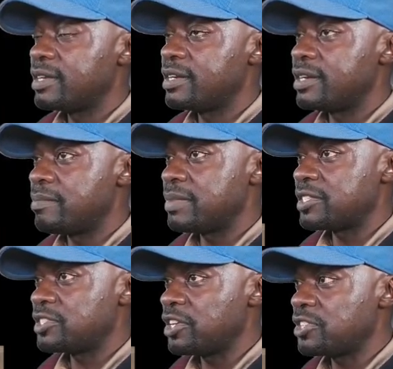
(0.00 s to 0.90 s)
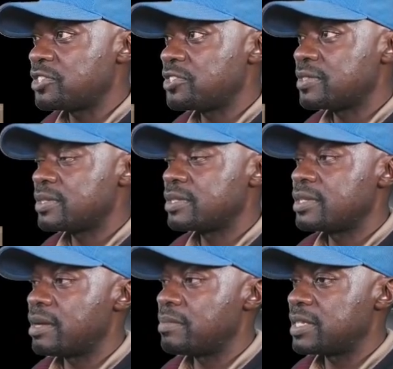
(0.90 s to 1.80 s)
number six,
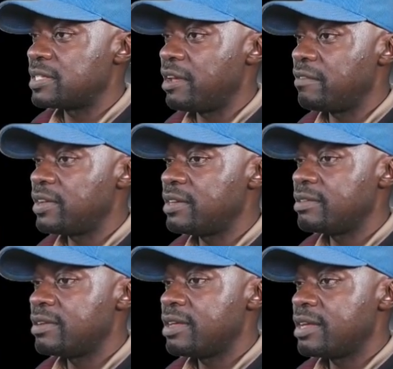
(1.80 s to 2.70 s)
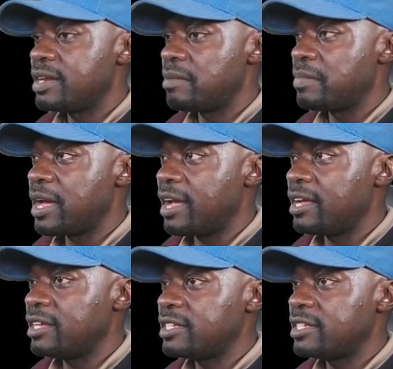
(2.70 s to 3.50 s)
number seven, number eight.